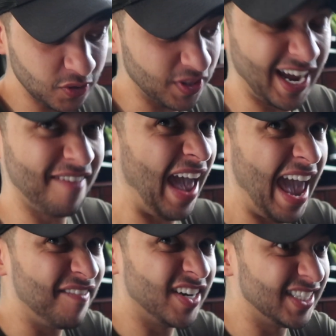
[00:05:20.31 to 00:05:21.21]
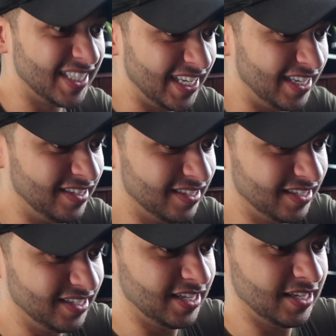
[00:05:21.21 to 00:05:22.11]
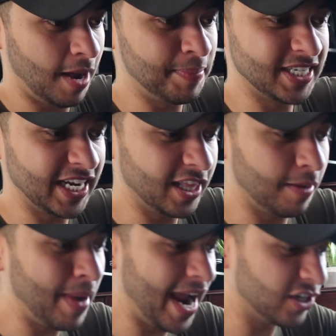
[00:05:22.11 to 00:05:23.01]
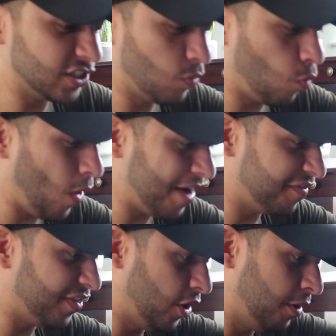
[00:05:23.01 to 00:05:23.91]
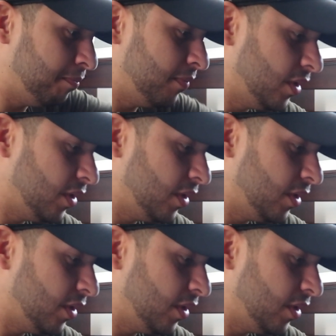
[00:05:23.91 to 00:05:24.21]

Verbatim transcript: I don't think I've ever seen a particular person with them,